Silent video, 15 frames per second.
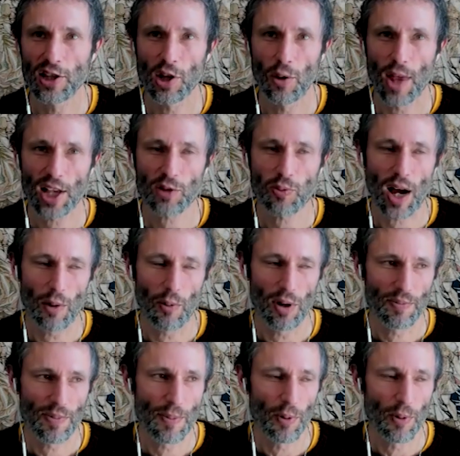so that's why when
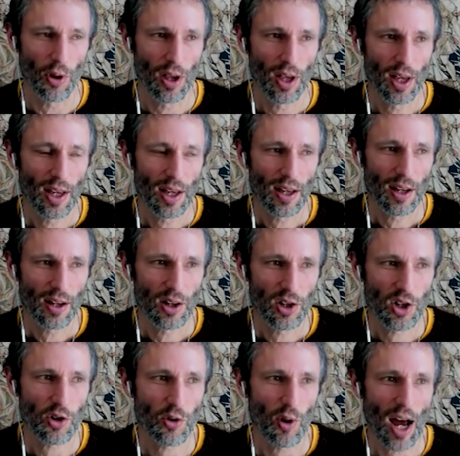people
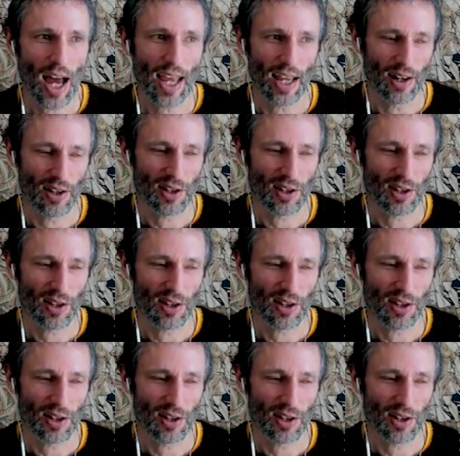try it,